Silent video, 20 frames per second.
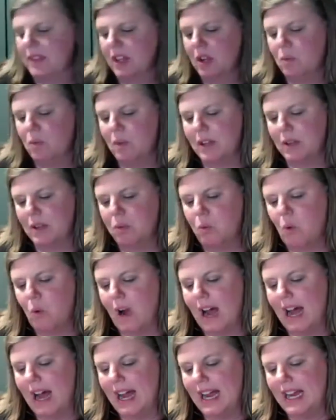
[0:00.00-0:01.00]
with
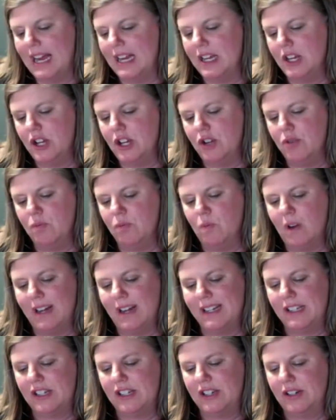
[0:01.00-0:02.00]
why you
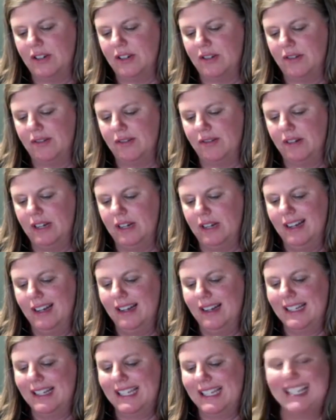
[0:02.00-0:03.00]
want to
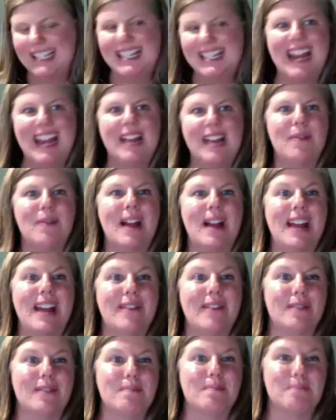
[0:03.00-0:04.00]
stay away
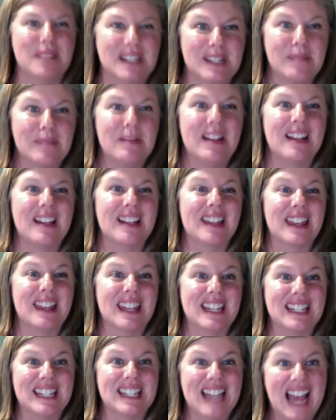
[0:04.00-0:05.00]
from bismuth
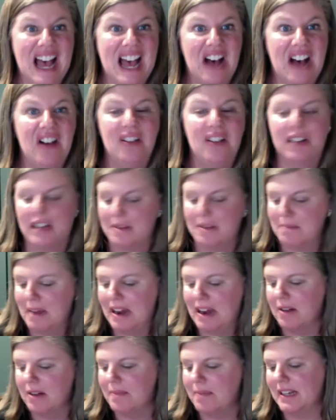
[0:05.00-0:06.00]
and talc and
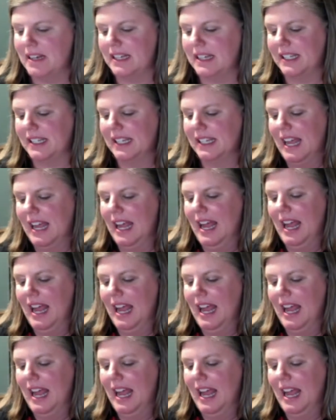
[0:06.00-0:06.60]
parabens.